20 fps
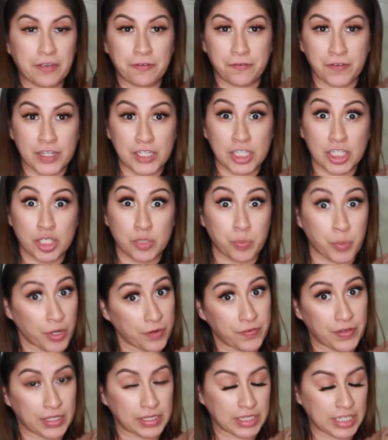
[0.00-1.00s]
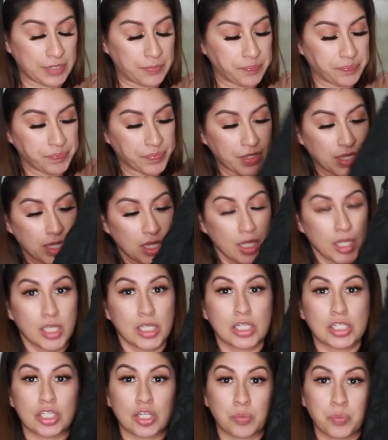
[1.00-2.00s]
fits perfectly.
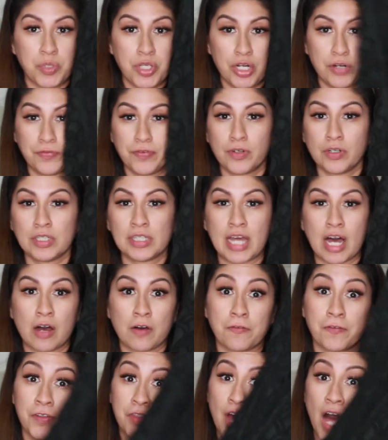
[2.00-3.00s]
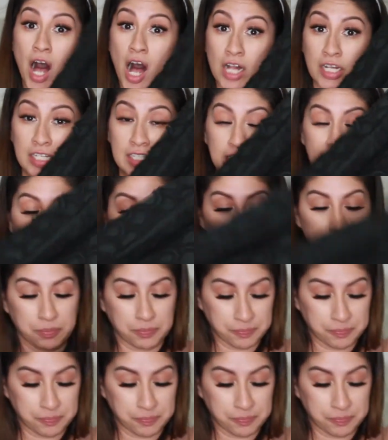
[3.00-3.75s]
So beautiful. Now for the holidays.